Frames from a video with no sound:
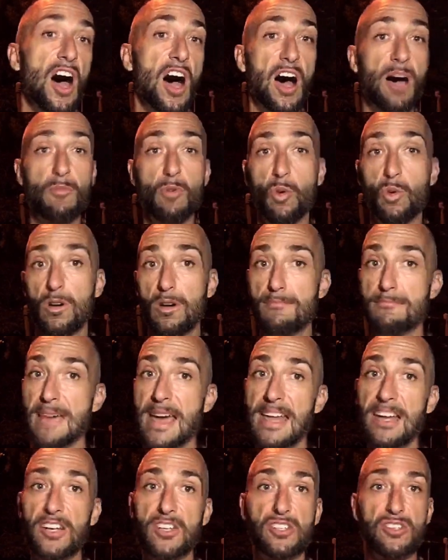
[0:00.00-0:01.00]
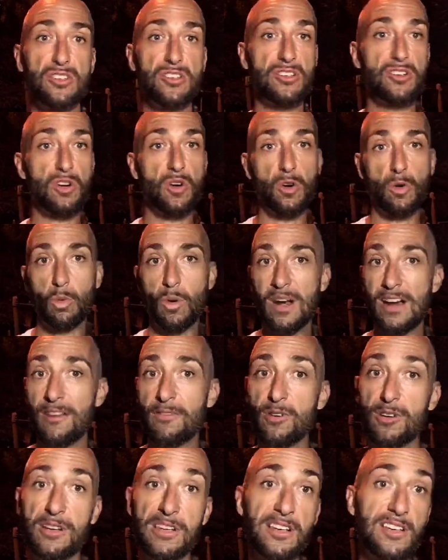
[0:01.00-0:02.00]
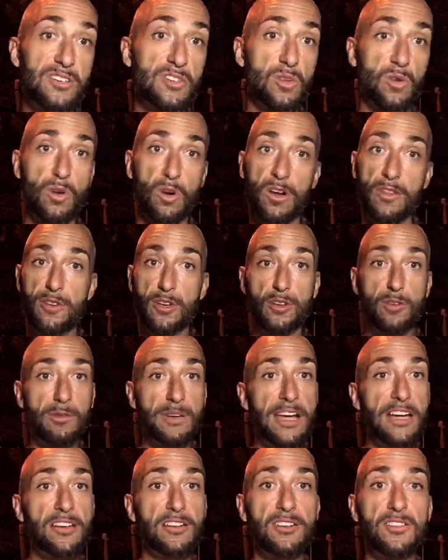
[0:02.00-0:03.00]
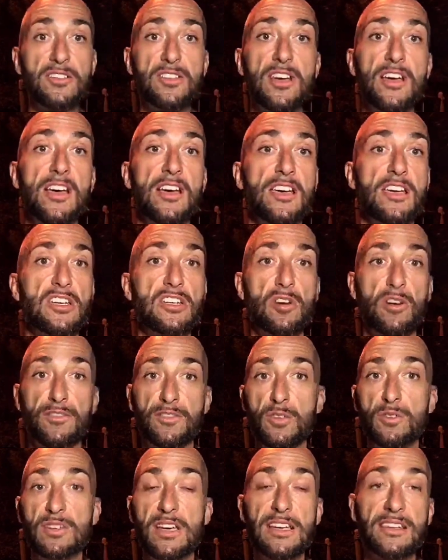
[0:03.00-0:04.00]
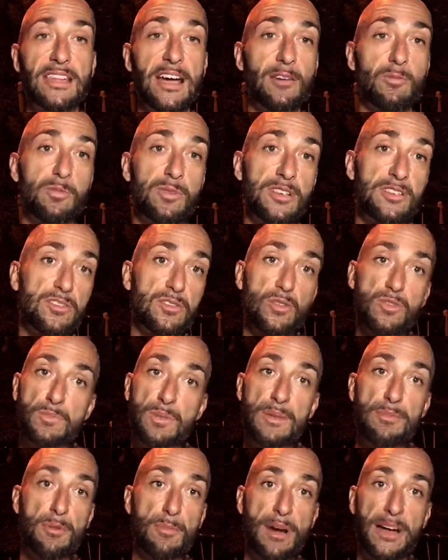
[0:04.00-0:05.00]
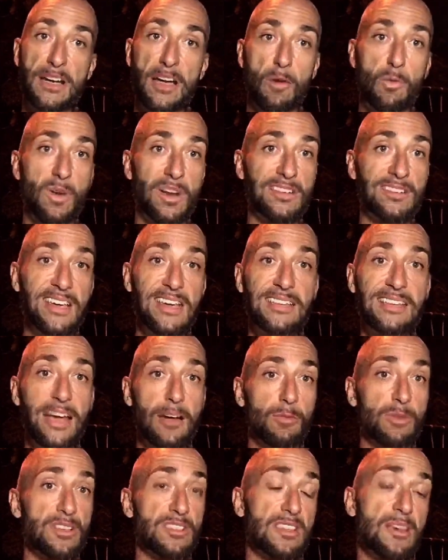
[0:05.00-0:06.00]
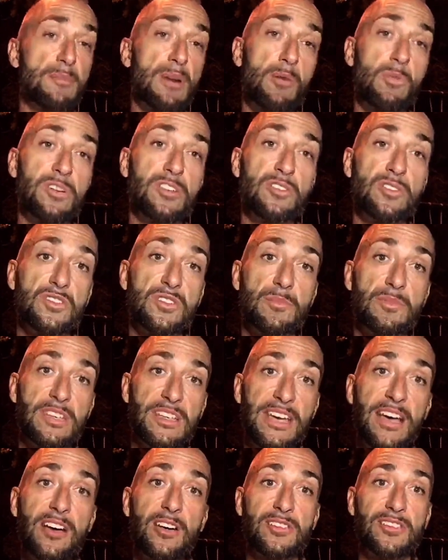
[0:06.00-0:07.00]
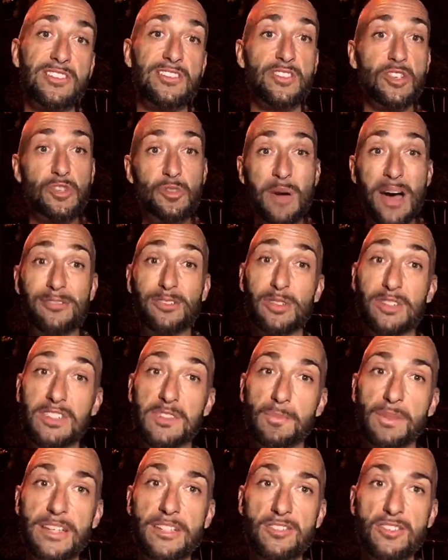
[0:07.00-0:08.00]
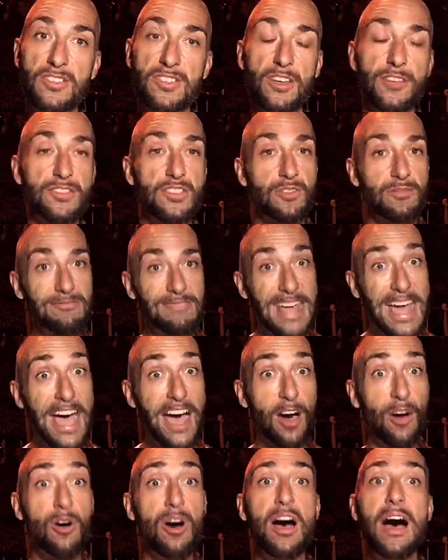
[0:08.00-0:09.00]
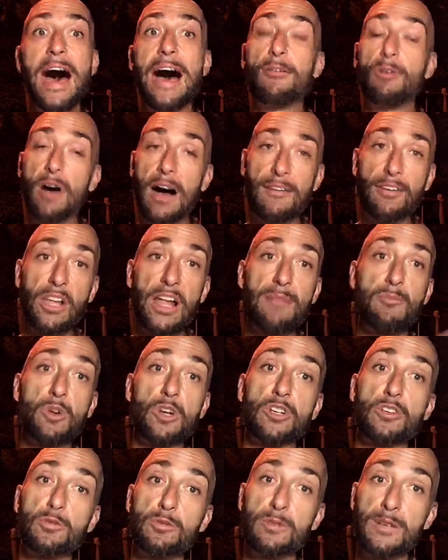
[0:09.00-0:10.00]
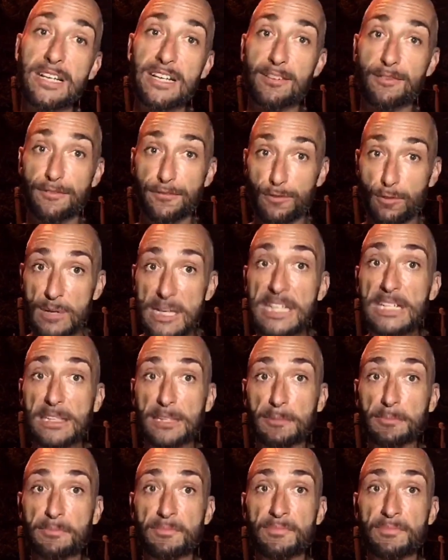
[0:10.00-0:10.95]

or a manager or whatever it is, or other creators, you know, if you take that risk, those people might not want to take that risk. They might want to do something else. And so you have to explain yourself. So now I will have a lot more creative freedom,